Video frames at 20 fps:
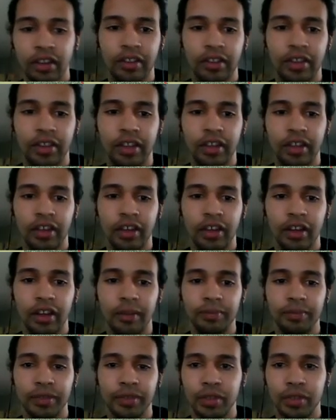
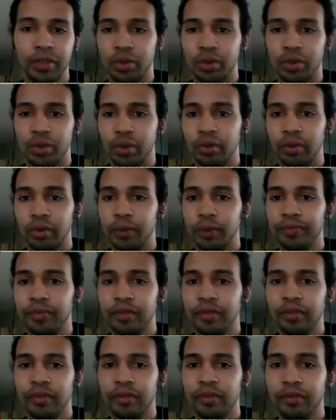the tutorial.
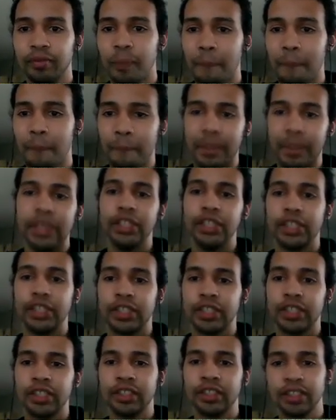
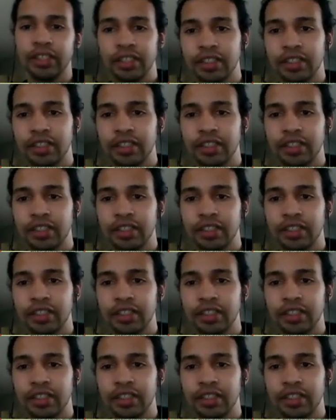Peace.